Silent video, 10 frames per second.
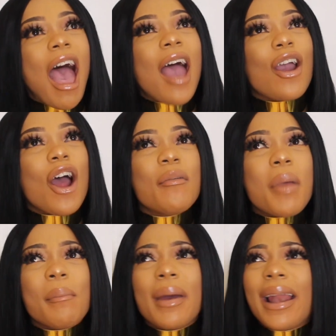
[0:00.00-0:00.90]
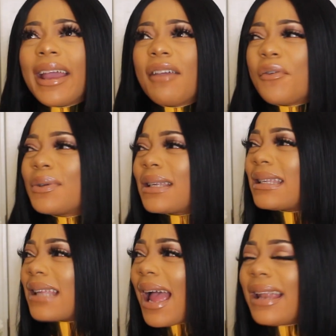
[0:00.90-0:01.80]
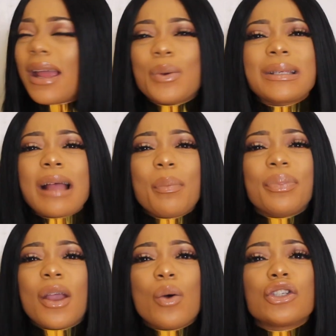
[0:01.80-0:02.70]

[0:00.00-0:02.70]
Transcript: I can't remember like if it was a Saturday or something,